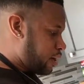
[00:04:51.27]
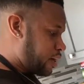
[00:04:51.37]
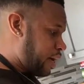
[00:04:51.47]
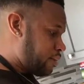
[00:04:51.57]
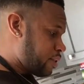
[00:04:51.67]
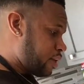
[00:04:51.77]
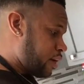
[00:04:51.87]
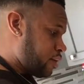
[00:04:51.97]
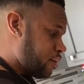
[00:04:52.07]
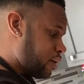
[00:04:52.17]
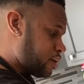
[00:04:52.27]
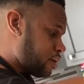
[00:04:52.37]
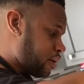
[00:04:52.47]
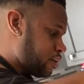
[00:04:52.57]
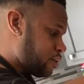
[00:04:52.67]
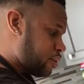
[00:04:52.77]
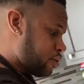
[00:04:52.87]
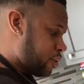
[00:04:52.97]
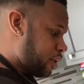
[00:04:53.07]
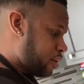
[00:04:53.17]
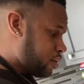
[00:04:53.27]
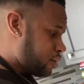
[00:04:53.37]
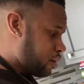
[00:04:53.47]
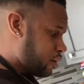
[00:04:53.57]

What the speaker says: And it came together and I started to enjoy it.